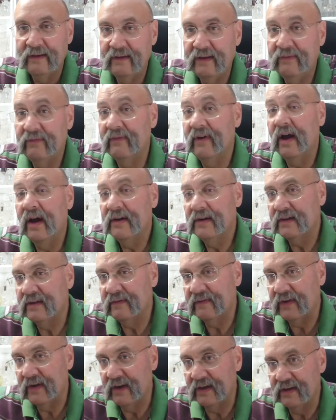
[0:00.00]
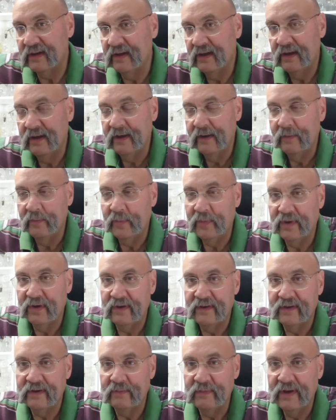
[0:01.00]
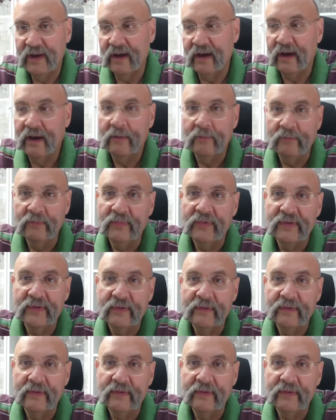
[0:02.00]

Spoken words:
is even harder to find. But yeah, I'm